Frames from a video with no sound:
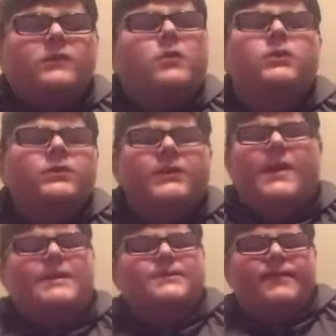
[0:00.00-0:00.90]

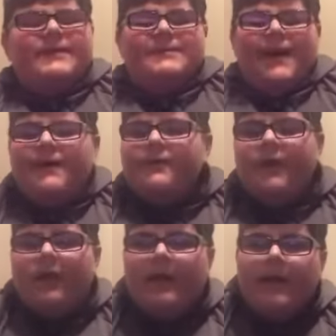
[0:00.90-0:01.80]
didn't spring to mind
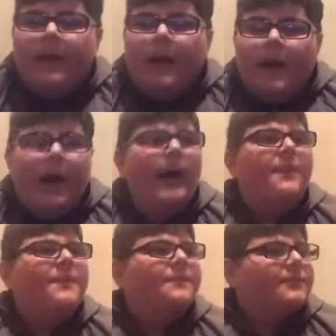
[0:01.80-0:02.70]
really.
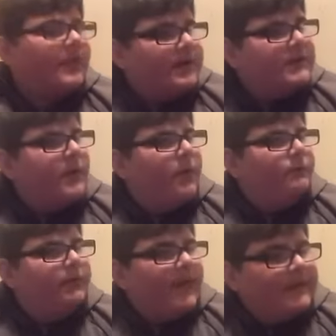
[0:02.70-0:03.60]
So,
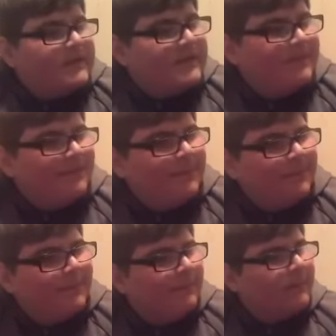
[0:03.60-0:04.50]
it's
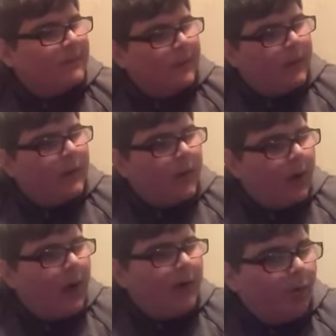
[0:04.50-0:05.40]

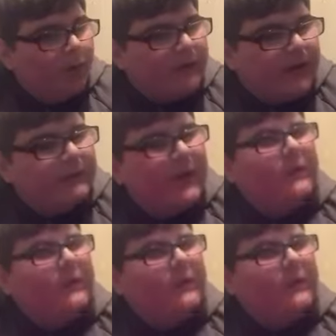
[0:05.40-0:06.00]
an alright ground.